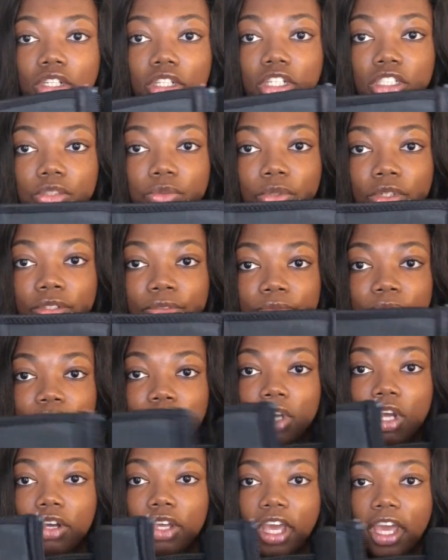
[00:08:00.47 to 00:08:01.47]
This one.
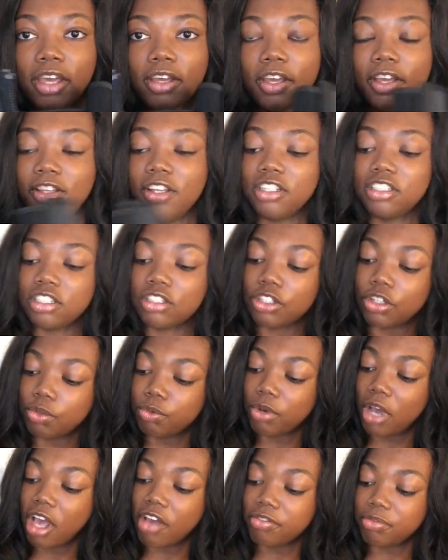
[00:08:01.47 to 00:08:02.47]
Okay, it looks a
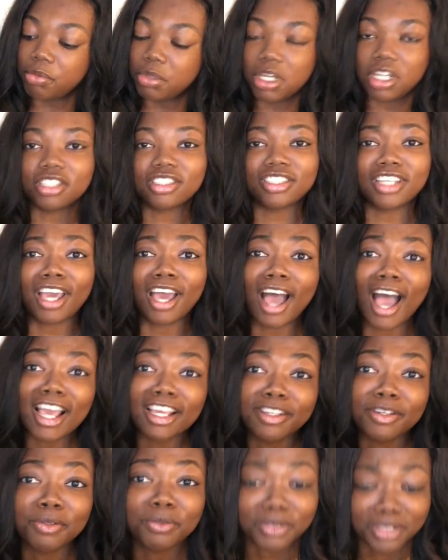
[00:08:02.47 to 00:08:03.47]
little rough because, yeah, I
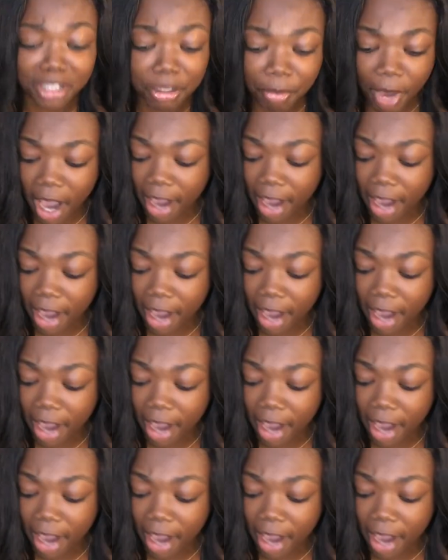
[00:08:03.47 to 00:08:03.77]
use them.